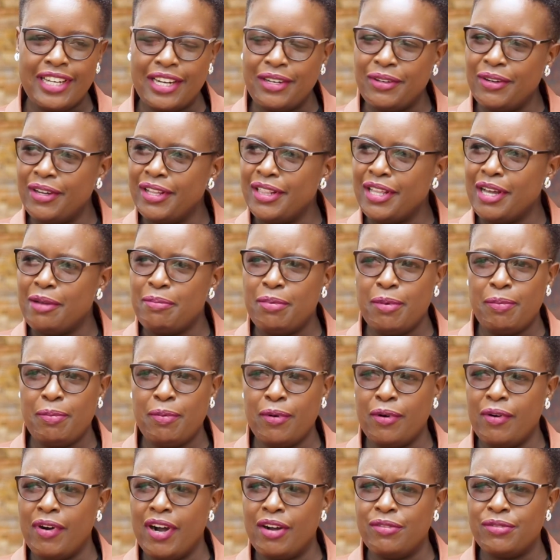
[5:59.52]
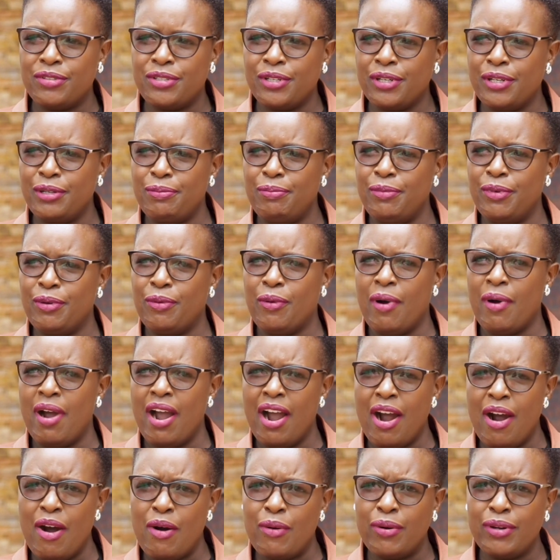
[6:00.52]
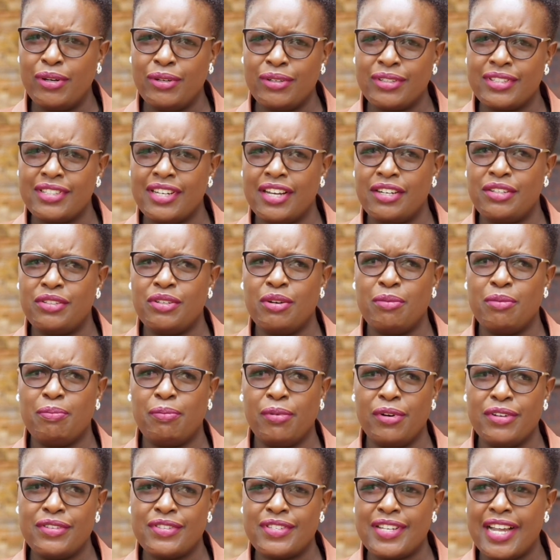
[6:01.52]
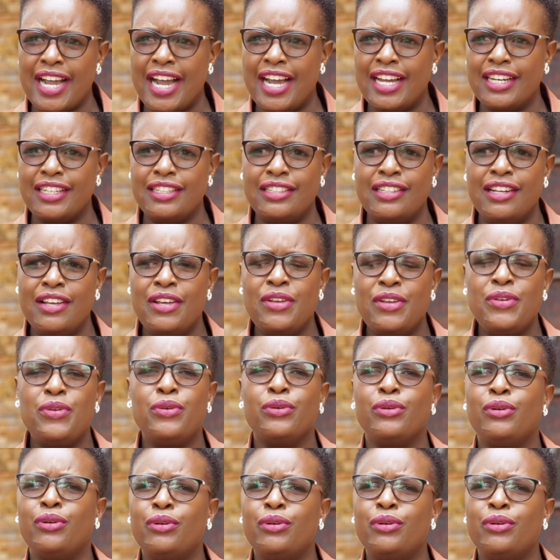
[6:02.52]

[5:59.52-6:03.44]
but I know that people who have told me, wow, we looked at your poster and you